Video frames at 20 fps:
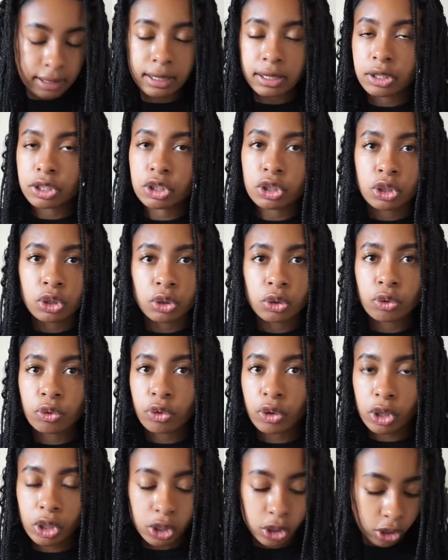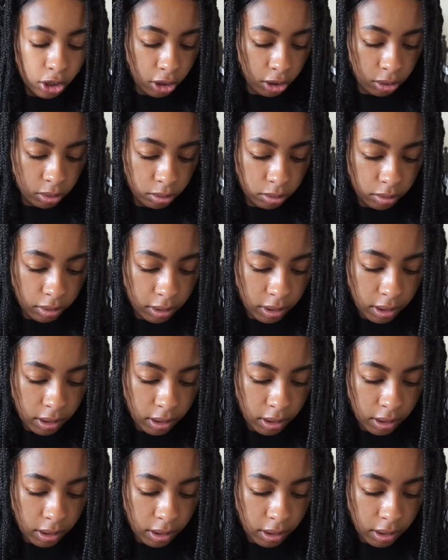62 for low,